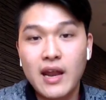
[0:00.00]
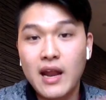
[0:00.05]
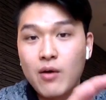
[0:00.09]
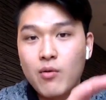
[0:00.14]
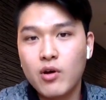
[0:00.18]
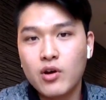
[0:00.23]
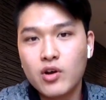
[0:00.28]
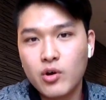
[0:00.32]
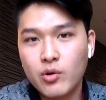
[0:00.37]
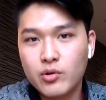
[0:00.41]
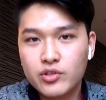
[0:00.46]
I
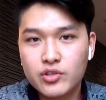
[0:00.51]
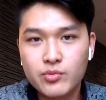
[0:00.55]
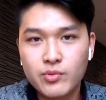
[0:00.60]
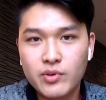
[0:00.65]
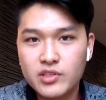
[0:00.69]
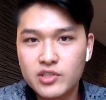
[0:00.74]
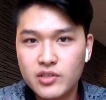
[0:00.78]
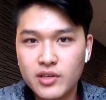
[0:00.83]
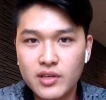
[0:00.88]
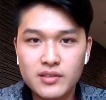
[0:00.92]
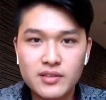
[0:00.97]
won't go too
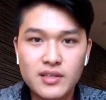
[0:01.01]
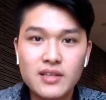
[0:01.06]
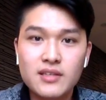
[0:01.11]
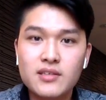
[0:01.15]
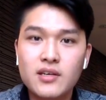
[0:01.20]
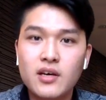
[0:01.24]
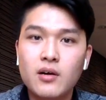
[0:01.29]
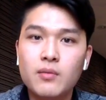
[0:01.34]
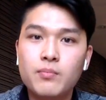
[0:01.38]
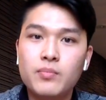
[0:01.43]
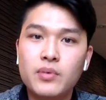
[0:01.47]
much in
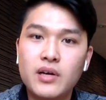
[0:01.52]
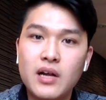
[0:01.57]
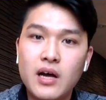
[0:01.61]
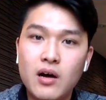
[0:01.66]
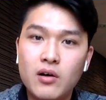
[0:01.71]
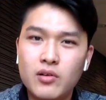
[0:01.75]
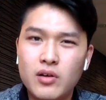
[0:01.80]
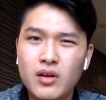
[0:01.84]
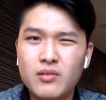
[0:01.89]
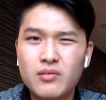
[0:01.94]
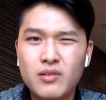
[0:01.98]
detail, but
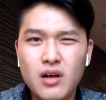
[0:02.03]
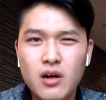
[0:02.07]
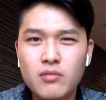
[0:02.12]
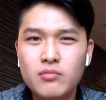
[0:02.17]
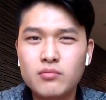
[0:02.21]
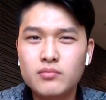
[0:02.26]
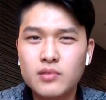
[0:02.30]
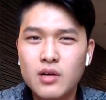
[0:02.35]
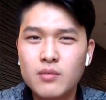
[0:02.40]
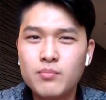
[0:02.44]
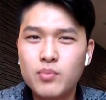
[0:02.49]

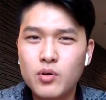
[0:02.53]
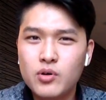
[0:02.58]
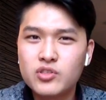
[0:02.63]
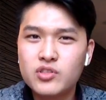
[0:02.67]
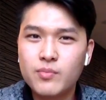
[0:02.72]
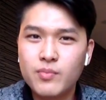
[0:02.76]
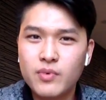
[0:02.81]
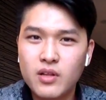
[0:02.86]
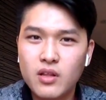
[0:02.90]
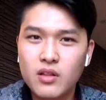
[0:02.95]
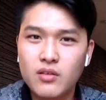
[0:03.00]
I'll post
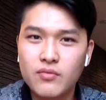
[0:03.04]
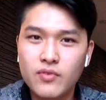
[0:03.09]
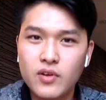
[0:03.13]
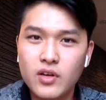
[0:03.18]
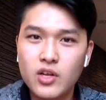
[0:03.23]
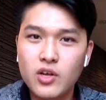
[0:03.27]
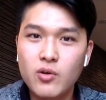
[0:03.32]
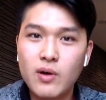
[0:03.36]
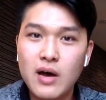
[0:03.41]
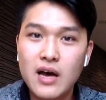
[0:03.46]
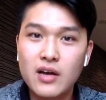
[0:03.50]
up another
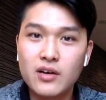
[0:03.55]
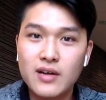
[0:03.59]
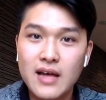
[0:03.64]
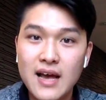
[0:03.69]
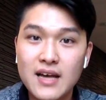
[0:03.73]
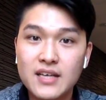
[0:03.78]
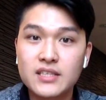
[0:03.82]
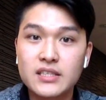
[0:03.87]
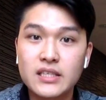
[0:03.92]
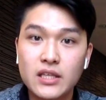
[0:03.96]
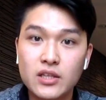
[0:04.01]
video how to
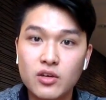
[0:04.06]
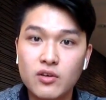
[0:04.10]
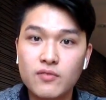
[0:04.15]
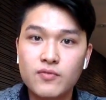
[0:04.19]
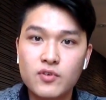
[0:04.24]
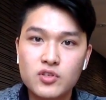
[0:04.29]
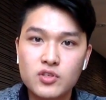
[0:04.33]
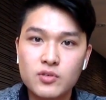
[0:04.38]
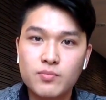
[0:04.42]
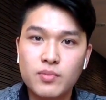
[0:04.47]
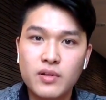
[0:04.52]
actually look
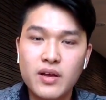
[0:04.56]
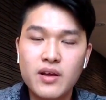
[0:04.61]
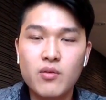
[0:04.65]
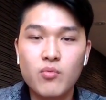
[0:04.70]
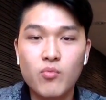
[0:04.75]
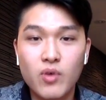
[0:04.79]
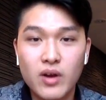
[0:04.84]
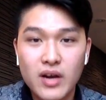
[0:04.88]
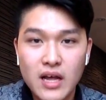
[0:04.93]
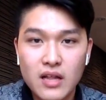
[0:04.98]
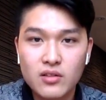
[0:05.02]
for supplier
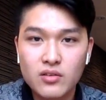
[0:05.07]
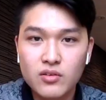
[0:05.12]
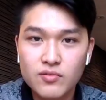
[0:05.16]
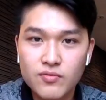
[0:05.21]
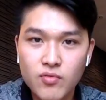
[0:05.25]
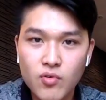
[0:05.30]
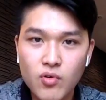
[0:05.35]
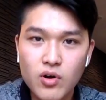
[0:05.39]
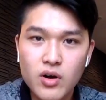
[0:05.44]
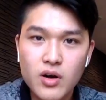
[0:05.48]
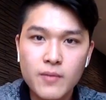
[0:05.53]
and what I look
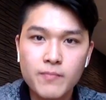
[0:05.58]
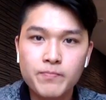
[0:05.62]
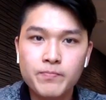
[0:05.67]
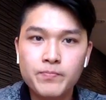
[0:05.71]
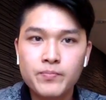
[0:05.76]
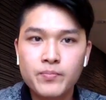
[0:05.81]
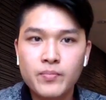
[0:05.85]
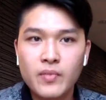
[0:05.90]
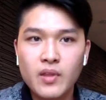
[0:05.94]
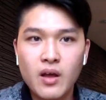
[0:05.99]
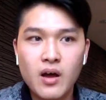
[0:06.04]
for.
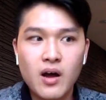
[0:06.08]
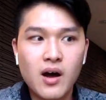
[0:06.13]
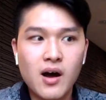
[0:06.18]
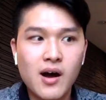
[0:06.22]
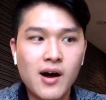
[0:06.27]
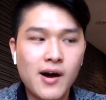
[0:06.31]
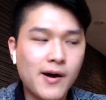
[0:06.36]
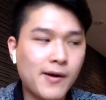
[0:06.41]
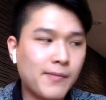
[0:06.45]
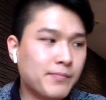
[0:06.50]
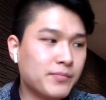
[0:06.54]

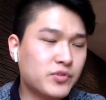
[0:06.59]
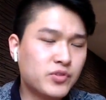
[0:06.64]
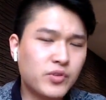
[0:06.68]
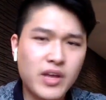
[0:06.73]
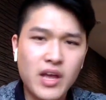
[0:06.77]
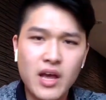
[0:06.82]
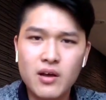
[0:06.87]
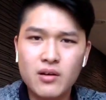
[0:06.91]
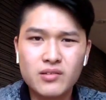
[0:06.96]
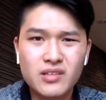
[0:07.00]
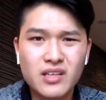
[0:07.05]
So
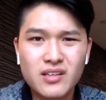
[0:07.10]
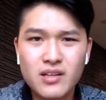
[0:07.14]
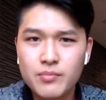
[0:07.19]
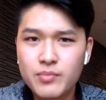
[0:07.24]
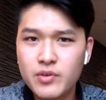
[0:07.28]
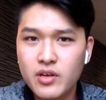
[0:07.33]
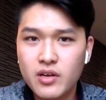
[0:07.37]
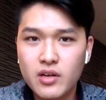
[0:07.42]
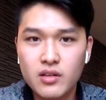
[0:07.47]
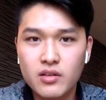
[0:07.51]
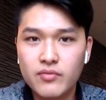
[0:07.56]
yeah, that'll
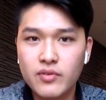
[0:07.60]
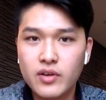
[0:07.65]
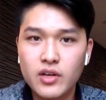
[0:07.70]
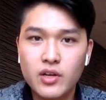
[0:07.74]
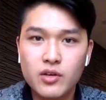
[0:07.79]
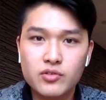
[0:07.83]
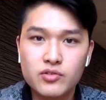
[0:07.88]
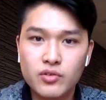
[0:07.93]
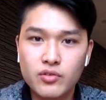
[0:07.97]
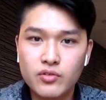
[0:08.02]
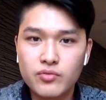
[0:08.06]
be another
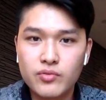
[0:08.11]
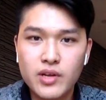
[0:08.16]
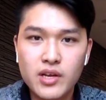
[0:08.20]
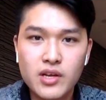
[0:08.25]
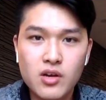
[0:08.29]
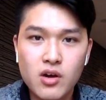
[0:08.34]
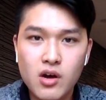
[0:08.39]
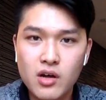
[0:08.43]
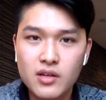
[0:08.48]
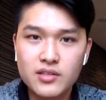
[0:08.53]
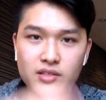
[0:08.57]
video. So 3,
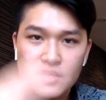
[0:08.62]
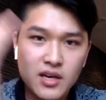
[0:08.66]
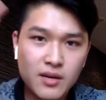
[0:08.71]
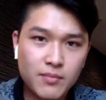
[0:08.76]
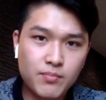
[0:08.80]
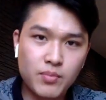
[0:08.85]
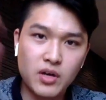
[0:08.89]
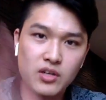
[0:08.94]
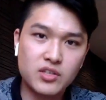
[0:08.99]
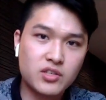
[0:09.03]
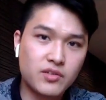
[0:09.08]

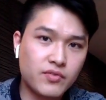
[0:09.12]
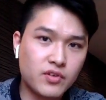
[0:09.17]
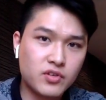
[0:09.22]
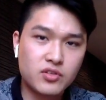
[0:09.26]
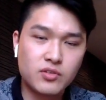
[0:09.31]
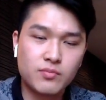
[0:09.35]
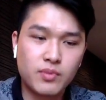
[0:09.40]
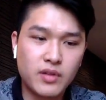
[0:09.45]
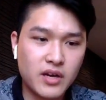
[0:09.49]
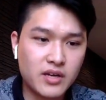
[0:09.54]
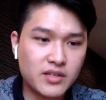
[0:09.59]
contact bunch of your
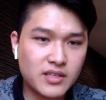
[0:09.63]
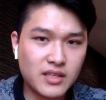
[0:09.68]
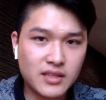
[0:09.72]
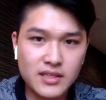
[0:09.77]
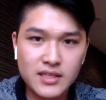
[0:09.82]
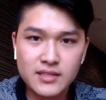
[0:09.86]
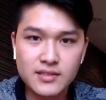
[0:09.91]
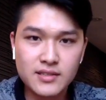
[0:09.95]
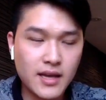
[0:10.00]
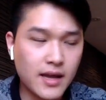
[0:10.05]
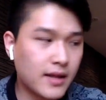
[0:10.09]
suppliers, at
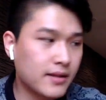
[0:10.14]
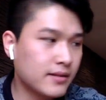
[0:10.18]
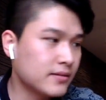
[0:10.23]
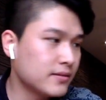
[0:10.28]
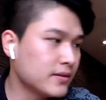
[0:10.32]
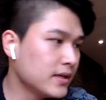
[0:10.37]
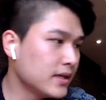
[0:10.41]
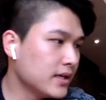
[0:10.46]
least 10.